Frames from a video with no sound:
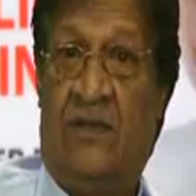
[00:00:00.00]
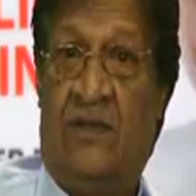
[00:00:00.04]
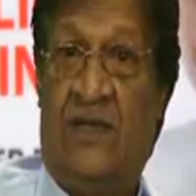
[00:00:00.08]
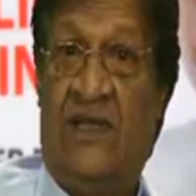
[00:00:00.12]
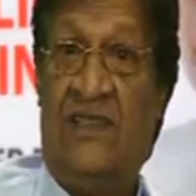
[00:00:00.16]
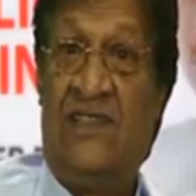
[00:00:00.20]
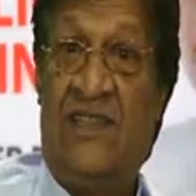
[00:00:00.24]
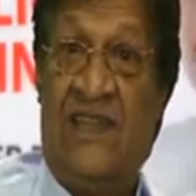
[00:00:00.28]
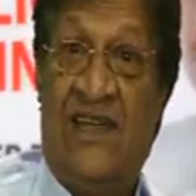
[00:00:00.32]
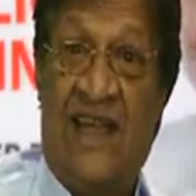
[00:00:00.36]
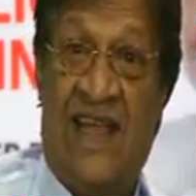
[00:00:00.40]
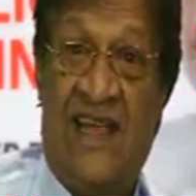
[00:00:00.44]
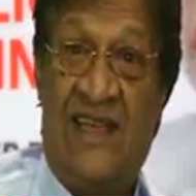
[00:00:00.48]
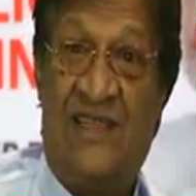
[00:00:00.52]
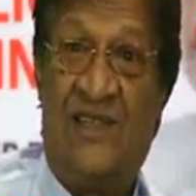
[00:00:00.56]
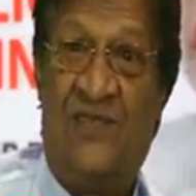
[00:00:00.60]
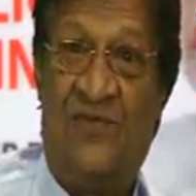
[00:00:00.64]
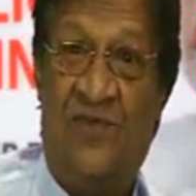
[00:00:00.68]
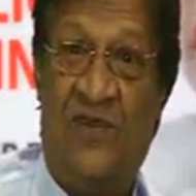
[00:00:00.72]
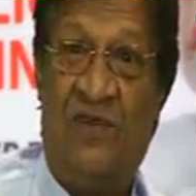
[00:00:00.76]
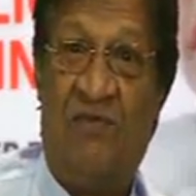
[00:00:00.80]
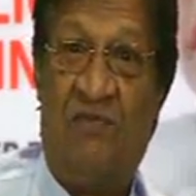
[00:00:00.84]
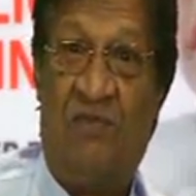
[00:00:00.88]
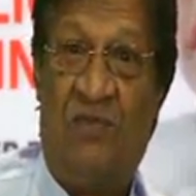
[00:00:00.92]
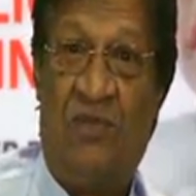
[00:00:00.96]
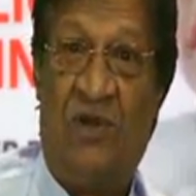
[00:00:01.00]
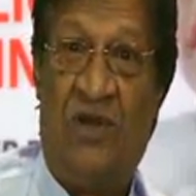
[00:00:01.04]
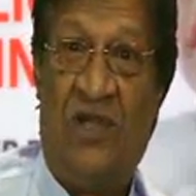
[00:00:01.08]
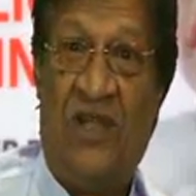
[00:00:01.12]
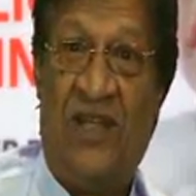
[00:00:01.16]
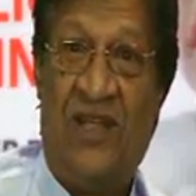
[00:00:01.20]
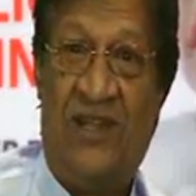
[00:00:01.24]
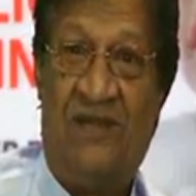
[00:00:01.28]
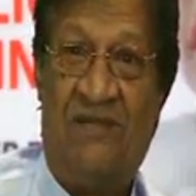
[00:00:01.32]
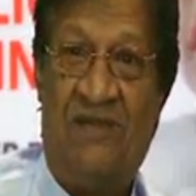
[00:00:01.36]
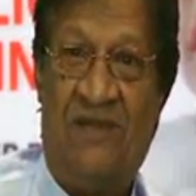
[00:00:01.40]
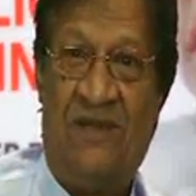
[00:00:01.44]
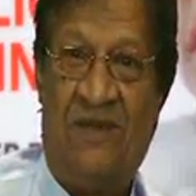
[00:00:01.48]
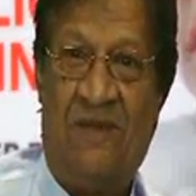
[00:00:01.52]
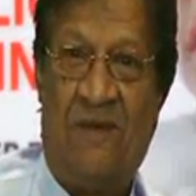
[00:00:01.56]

That's a nice way of putting it.